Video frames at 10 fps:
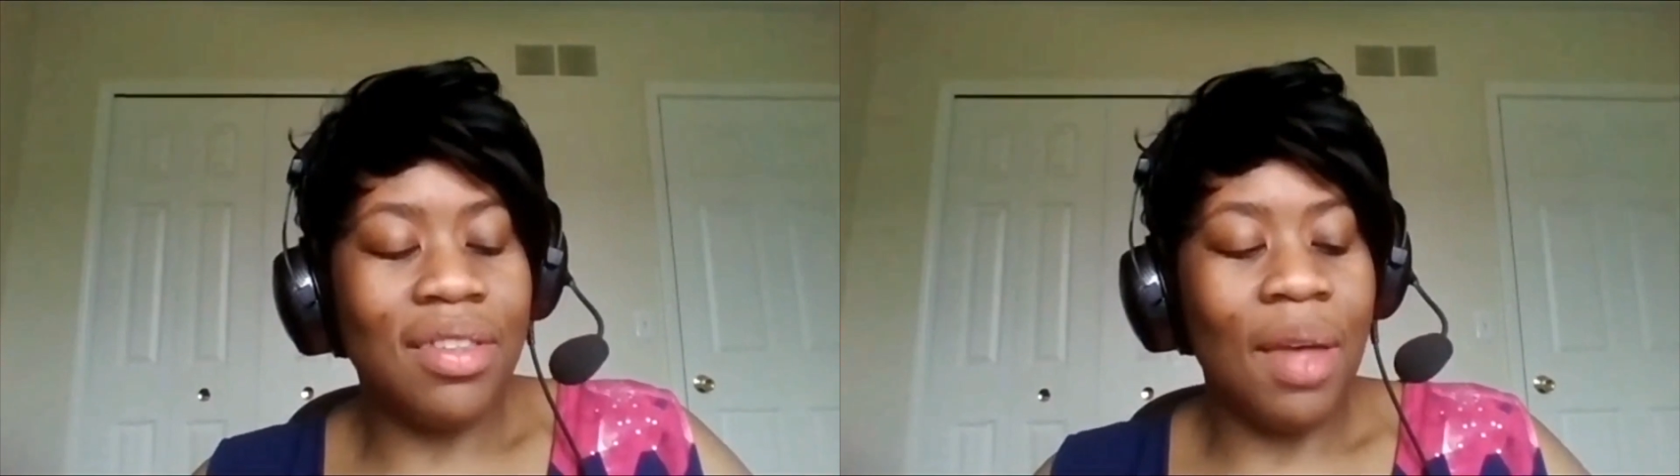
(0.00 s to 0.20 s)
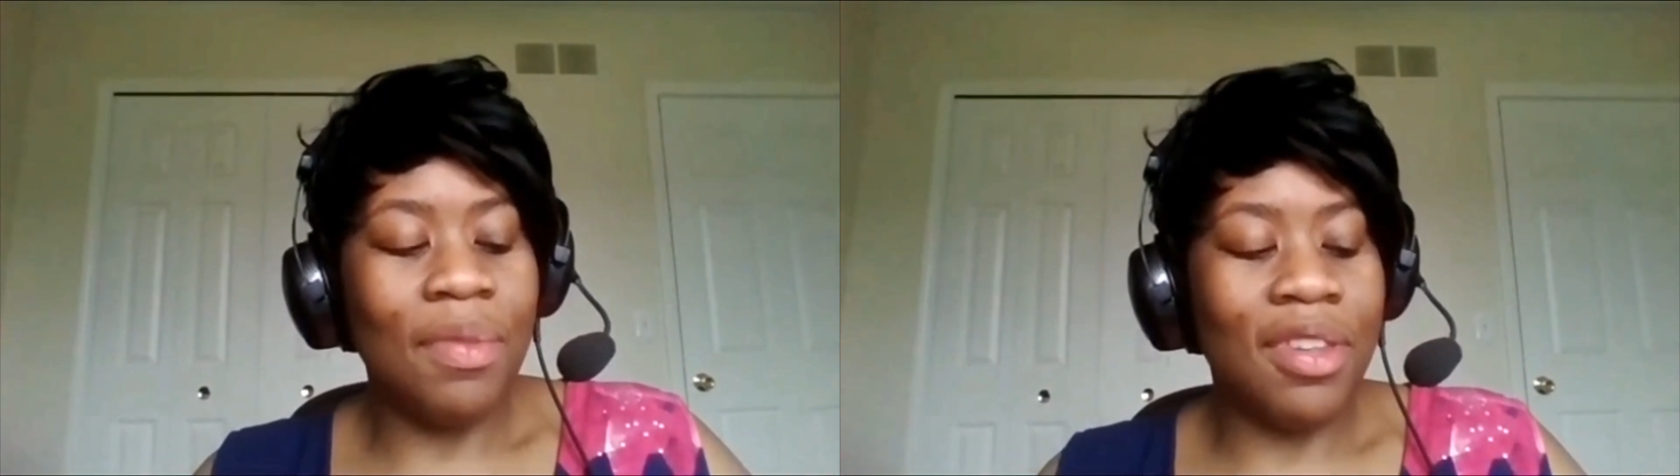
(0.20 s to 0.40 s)

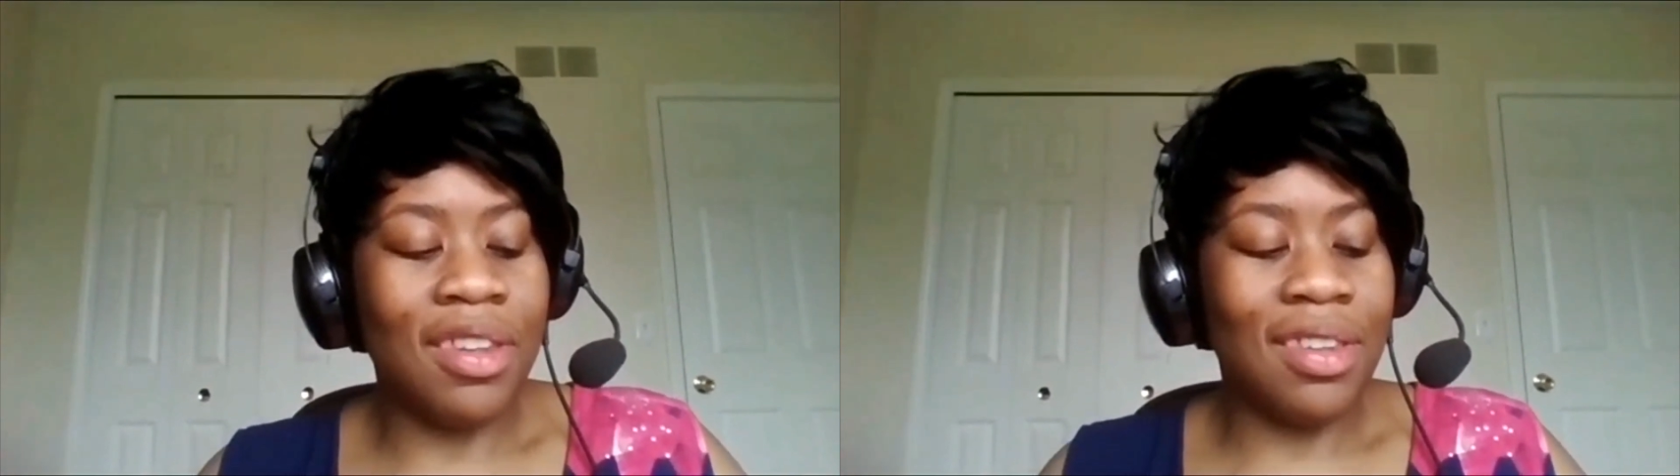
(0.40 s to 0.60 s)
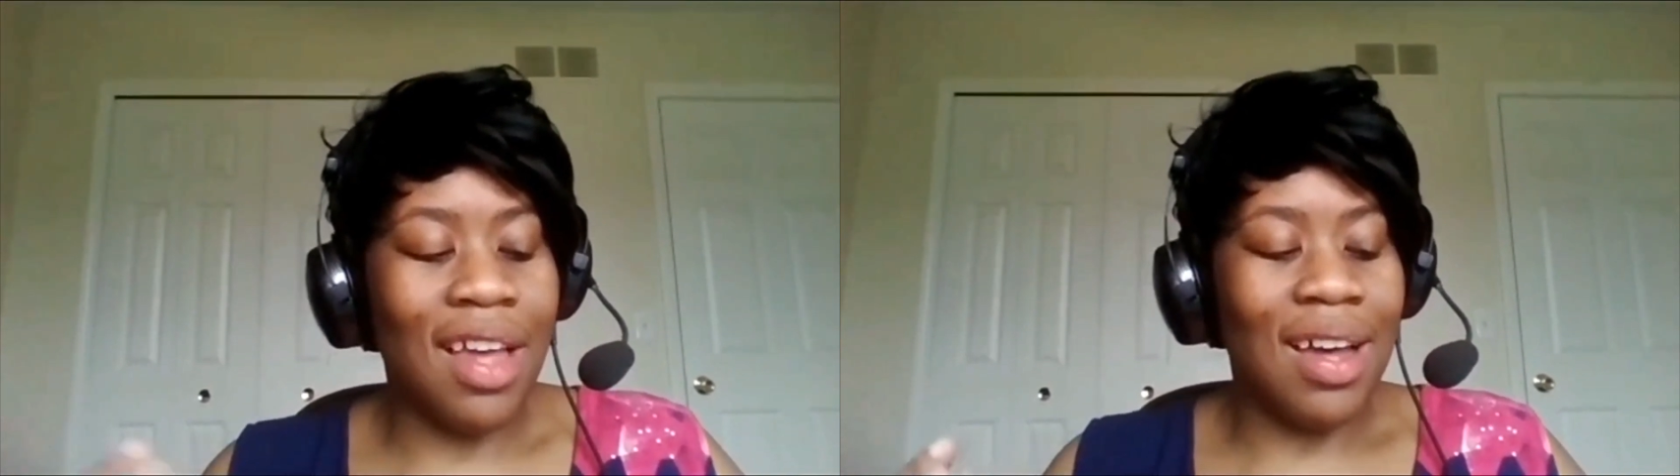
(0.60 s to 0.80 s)

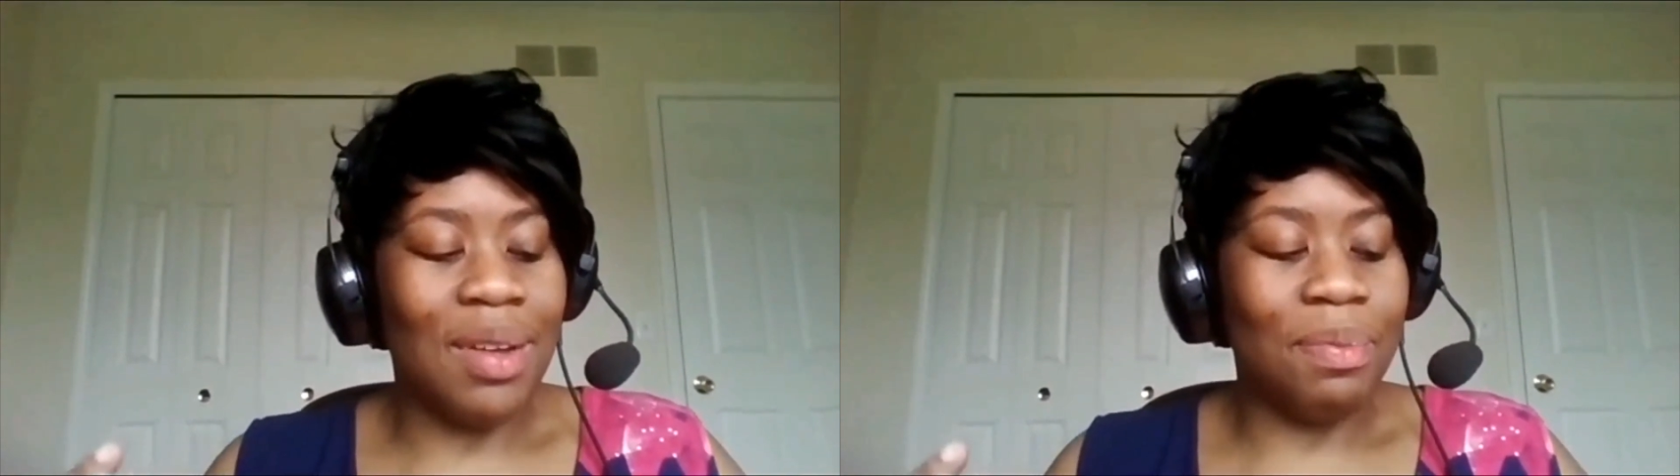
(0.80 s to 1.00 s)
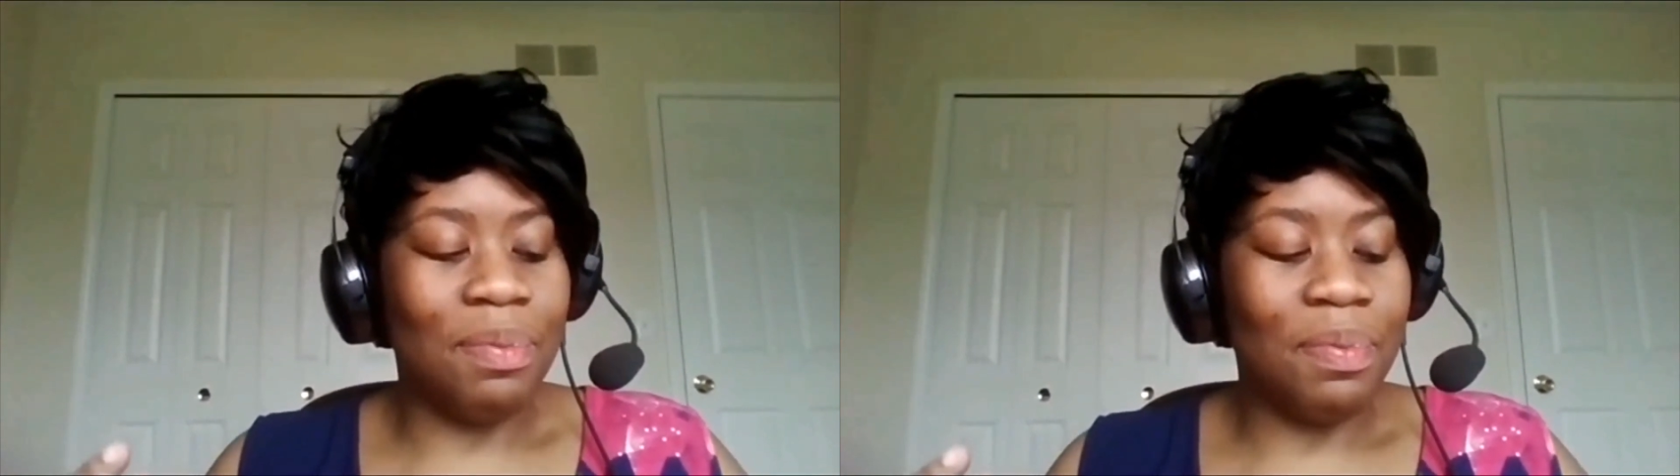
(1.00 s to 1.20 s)

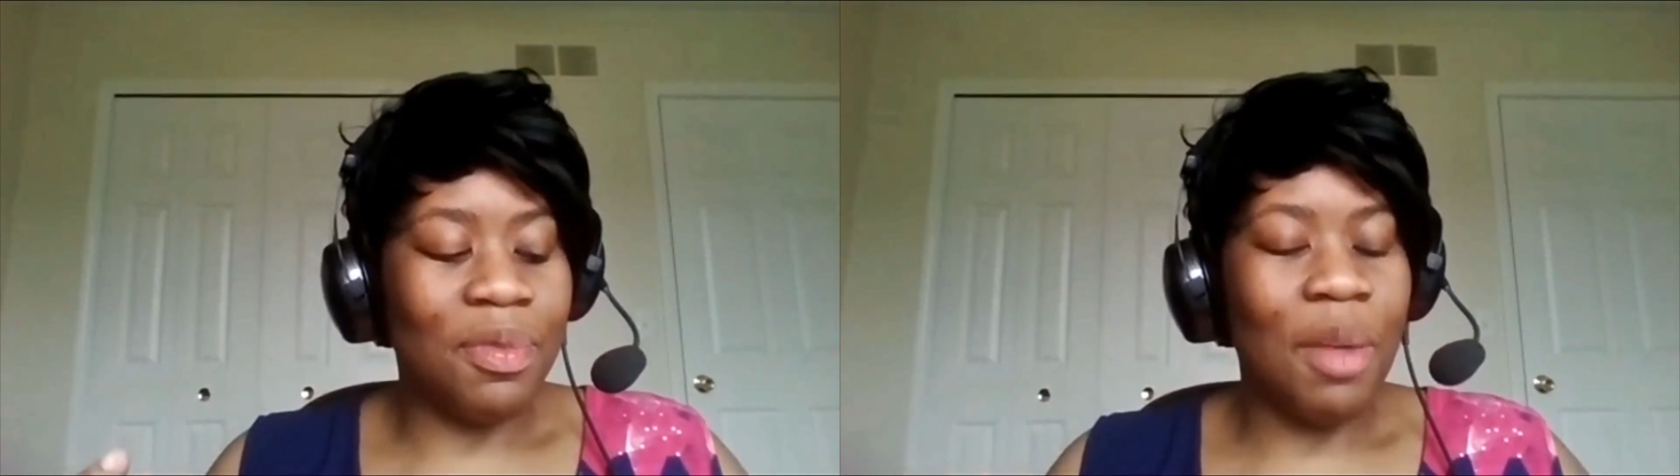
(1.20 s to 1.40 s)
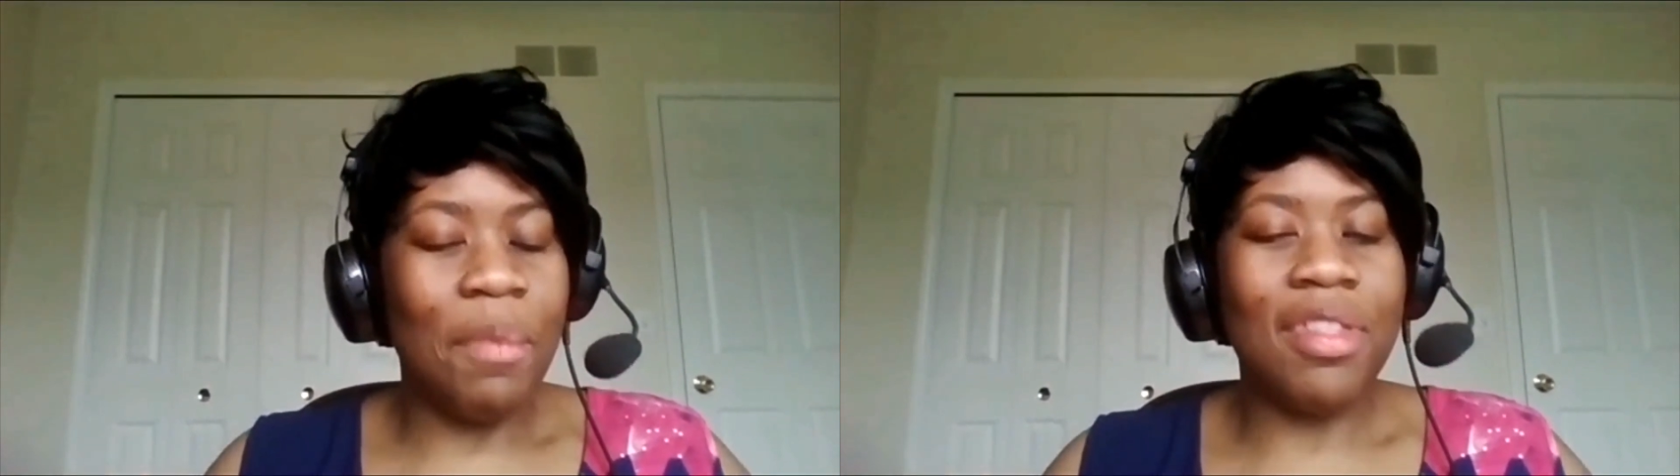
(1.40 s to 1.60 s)
some